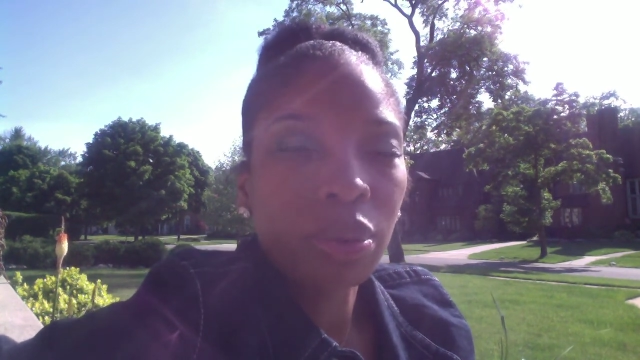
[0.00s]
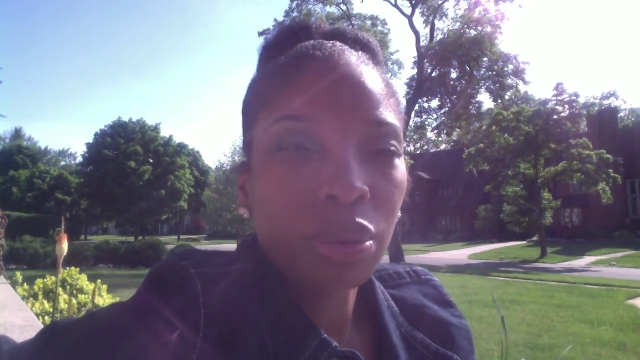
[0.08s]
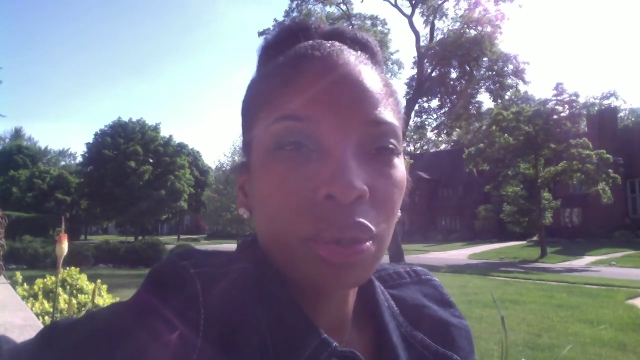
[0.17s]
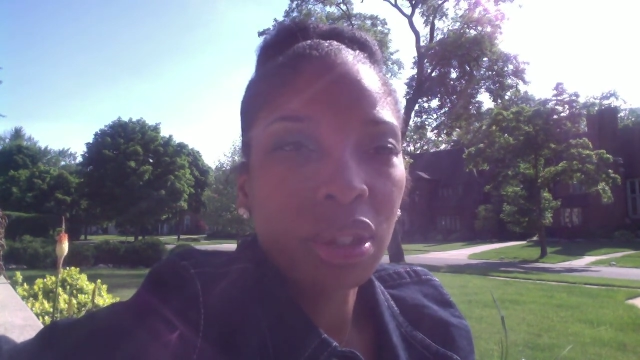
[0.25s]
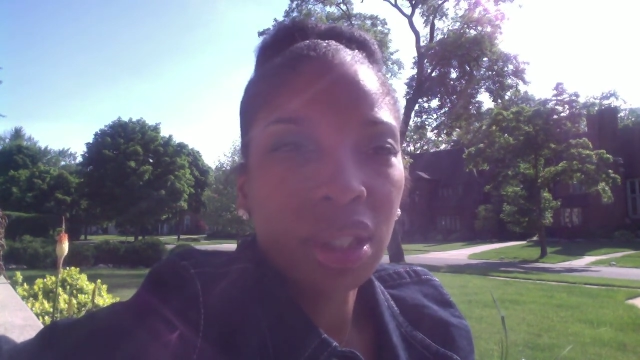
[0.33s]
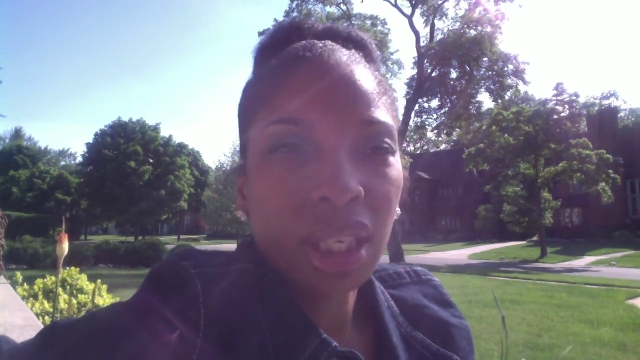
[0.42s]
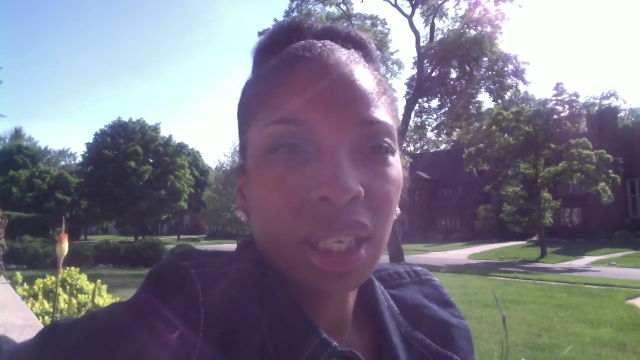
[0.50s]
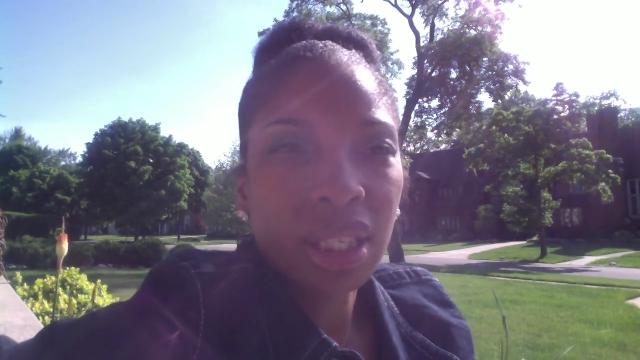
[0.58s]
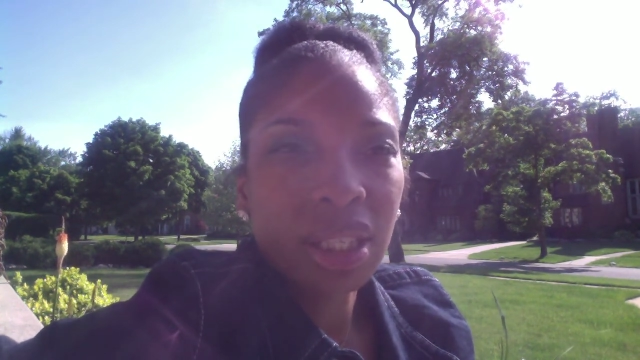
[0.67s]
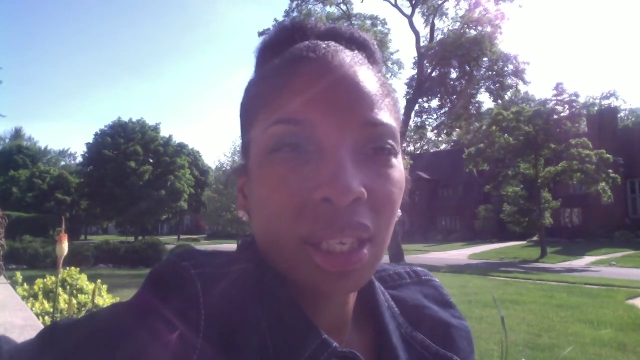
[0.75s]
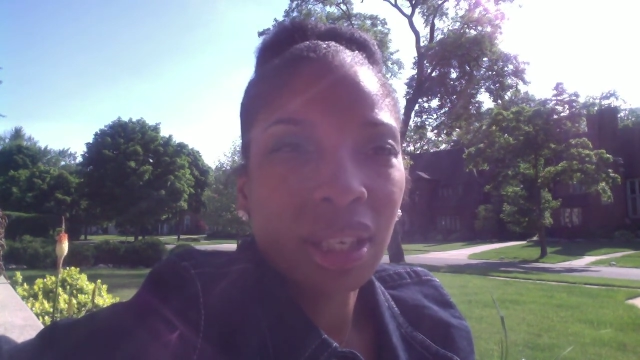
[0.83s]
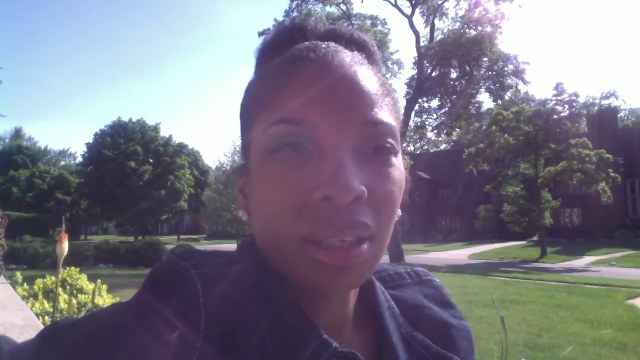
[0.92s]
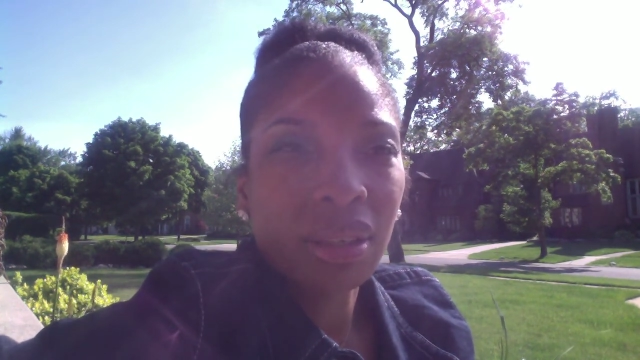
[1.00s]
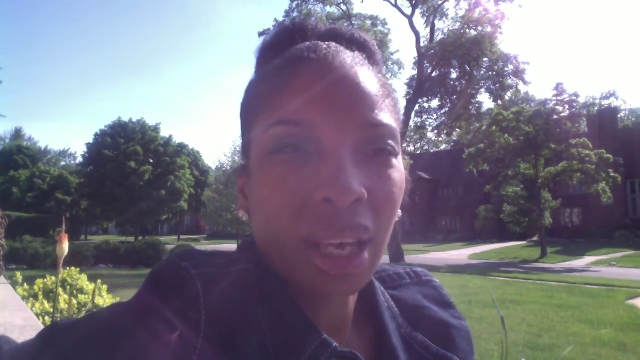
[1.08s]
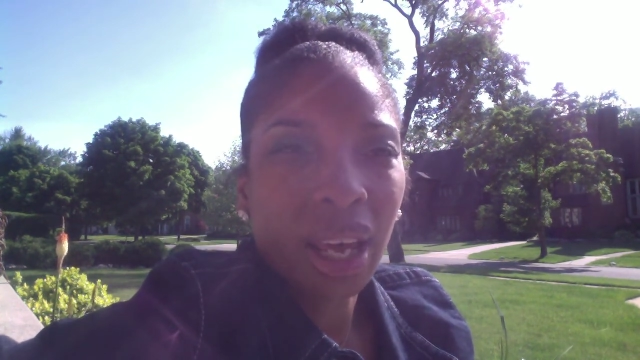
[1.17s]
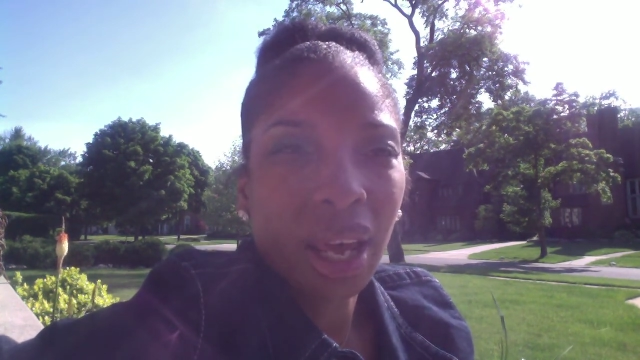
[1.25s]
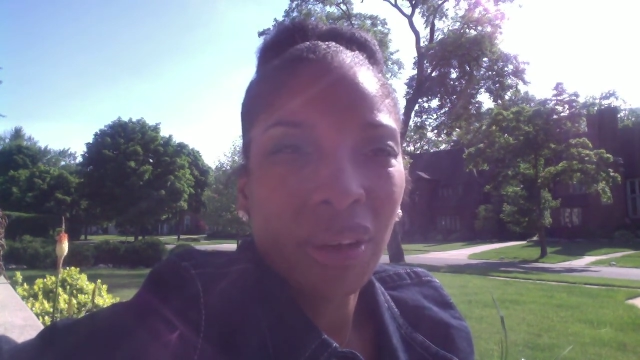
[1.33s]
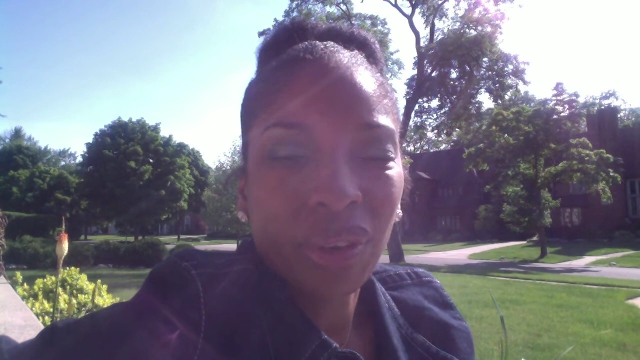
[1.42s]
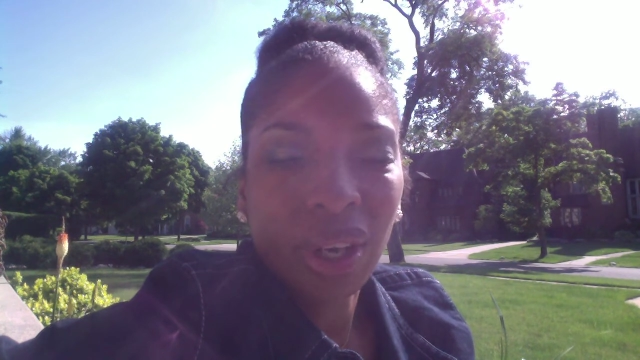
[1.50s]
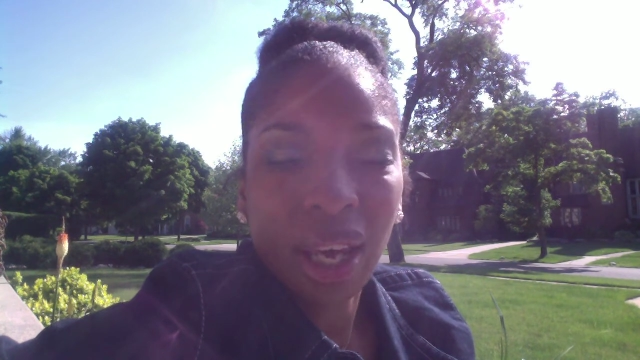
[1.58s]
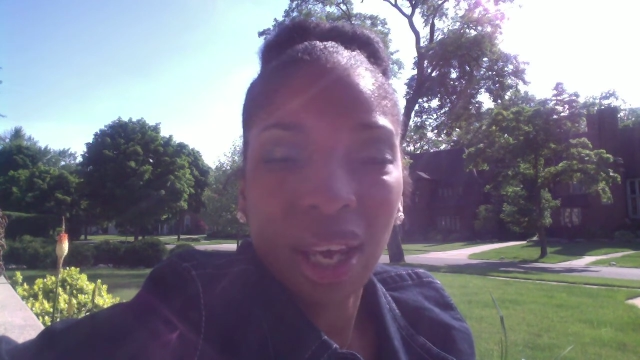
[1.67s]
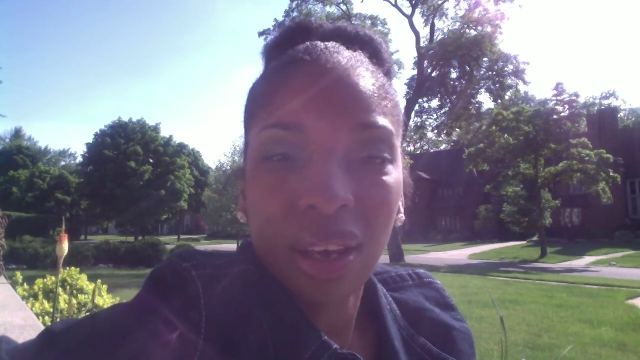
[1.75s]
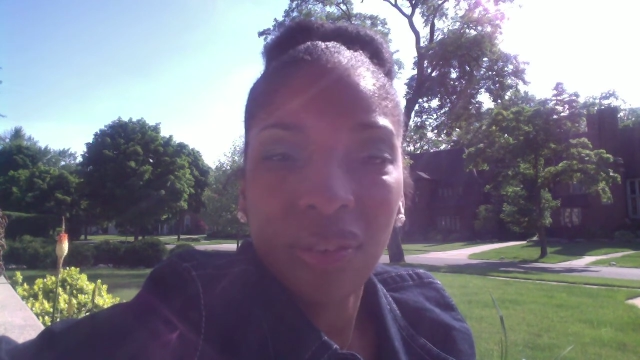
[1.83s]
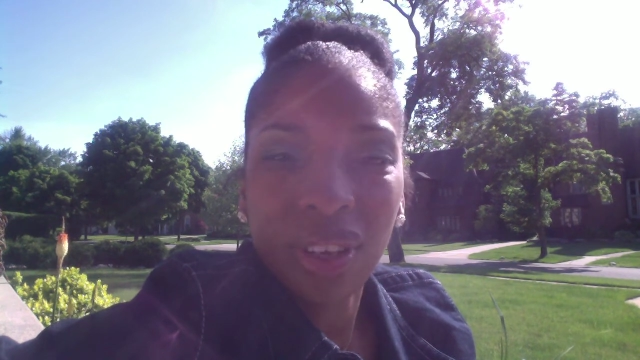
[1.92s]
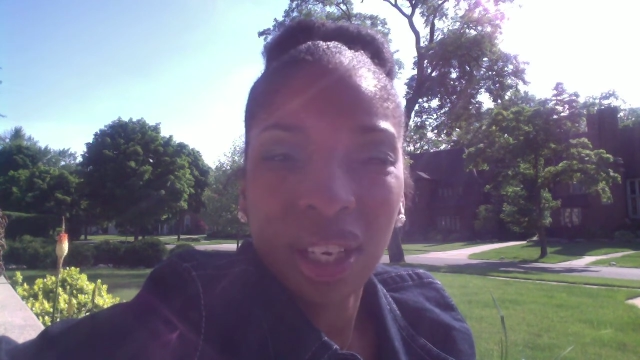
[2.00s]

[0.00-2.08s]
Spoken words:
just like I said, half and half,